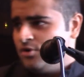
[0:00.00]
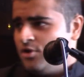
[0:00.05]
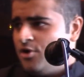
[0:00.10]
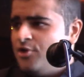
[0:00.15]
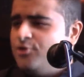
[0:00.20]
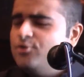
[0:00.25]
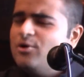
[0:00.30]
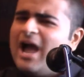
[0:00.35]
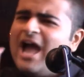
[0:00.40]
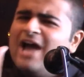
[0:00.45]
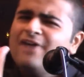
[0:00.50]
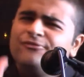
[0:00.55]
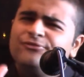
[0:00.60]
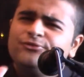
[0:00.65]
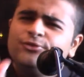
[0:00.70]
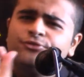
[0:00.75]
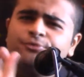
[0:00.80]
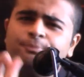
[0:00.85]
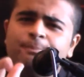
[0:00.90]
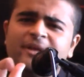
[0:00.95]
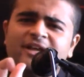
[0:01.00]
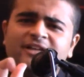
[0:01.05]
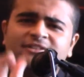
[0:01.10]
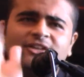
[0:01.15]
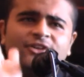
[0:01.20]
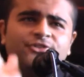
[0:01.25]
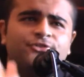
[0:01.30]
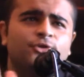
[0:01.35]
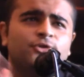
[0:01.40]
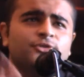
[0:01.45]
You have to speak
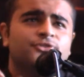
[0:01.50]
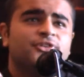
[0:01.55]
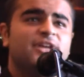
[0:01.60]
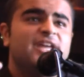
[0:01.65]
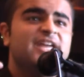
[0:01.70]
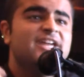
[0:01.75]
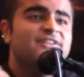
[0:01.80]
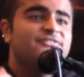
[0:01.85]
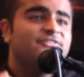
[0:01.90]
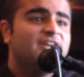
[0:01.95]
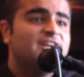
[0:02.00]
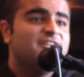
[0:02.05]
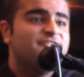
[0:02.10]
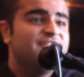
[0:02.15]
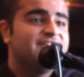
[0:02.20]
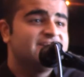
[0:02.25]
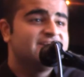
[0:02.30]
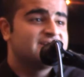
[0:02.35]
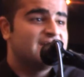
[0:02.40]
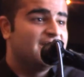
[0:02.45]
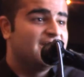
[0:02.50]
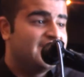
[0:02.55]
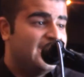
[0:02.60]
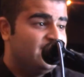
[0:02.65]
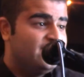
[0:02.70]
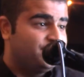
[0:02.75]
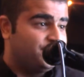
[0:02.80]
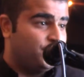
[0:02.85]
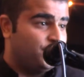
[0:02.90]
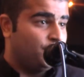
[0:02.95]
the truth, even if it is
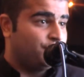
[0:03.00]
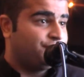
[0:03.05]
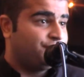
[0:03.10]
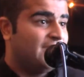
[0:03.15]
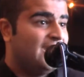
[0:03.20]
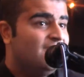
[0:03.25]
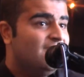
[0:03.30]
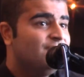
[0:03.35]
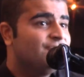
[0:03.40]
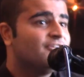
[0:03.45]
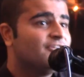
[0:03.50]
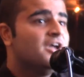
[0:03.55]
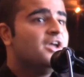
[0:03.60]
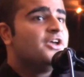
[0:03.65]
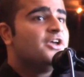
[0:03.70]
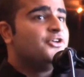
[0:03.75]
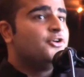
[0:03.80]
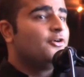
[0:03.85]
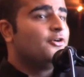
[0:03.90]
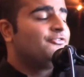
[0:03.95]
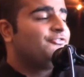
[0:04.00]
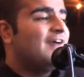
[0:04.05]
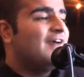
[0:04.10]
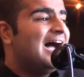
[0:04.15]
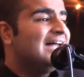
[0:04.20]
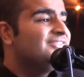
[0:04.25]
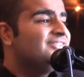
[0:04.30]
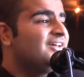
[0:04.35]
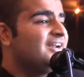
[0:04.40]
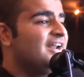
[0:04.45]
against yourself, your
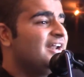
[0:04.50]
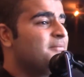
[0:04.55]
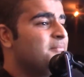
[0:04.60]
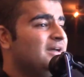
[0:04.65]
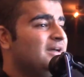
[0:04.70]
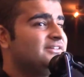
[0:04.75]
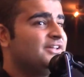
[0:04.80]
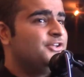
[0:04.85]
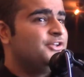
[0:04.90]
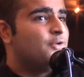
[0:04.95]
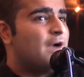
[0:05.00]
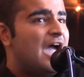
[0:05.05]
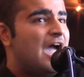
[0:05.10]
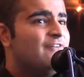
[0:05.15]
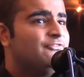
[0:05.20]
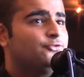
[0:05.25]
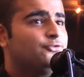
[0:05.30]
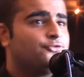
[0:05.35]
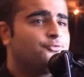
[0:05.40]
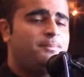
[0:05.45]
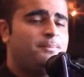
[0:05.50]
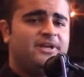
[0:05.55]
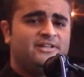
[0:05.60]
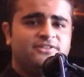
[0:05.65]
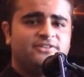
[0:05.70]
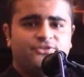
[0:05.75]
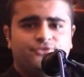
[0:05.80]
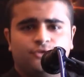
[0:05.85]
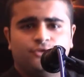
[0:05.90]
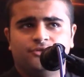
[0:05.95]
father and mother, you have to
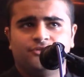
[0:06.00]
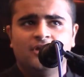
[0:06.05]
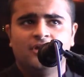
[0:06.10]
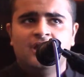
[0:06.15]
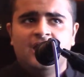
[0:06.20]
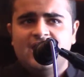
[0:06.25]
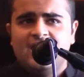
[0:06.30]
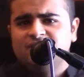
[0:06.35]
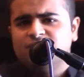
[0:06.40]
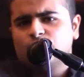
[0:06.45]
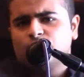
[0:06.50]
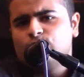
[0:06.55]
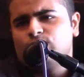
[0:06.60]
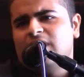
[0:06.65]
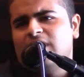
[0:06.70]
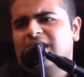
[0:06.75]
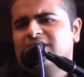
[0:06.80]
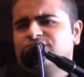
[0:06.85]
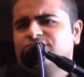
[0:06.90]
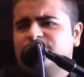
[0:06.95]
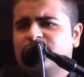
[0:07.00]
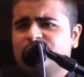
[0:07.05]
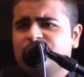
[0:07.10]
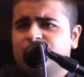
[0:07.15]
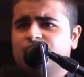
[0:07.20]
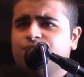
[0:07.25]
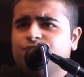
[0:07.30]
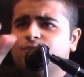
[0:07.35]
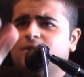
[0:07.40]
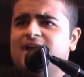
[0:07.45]
speak the truth. And the Quran says
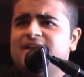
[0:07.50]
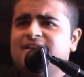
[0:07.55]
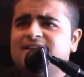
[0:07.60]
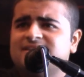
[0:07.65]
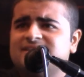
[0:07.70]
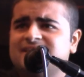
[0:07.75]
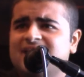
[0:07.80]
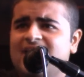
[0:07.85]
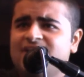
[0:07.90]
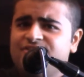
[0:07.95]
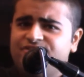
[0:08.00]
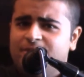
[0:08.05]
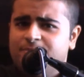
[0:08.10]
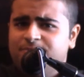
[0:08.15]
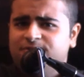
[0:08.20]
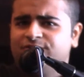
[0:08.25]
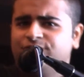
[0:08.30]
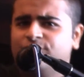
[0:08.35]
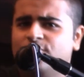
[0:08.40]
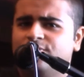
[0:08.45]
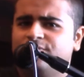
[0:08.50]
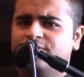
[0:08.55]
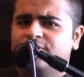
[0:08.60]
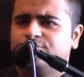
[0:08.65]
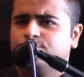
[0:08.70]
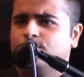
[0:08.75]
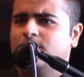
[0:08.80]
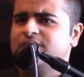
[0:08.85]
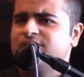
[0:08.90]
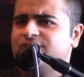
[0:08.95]
in Surah Nisa, chapter 4,
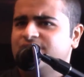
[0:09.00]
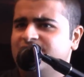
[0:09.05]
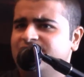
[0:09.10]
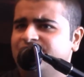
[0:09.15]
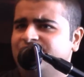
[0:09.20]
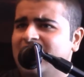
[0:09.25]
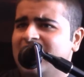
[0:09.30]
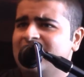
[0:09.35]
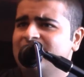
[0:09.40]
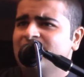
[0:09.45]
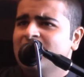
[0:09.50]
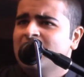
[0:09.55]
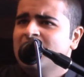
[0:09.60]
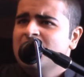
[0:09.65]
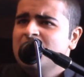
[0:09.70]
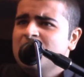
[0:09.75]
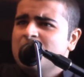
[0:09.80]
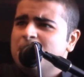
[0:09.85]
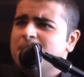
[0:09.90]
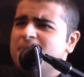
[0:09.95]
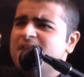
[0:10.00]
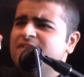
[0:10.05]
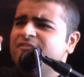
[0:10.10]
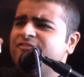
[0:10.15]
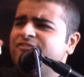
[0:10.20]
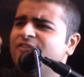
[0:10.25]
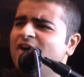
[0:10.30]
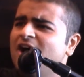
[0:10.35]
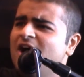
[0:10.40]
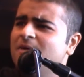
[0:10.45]
verse 135,
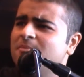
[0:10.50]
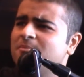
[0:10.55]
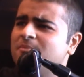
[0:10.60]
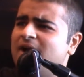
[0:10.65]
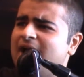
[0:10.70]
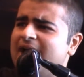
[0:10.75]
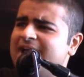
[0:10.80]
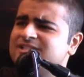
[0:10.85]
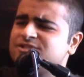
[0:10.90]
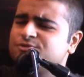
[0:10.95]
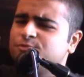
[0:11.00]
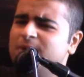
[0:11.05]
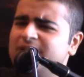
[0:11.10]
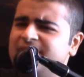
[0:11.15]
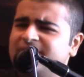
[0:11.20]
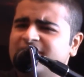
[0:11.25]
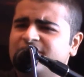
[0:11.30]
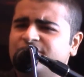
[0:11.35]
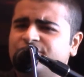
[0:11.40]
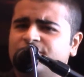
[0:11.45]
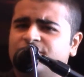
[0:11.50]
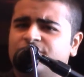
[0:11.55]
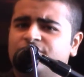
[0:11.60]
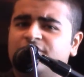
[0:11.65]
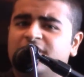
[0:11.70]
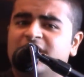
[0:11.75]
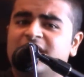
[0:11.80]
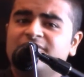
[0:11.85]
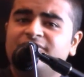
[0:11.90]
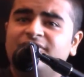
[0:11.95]
be firm as
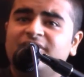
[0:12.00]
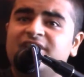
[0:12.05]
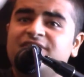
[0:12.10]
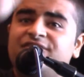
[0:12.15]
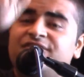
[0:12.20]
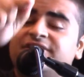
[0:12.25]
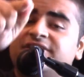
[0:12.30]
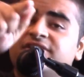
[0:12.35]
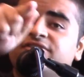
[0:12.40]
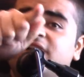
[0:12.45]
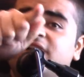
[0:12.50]
witnesses, even if it is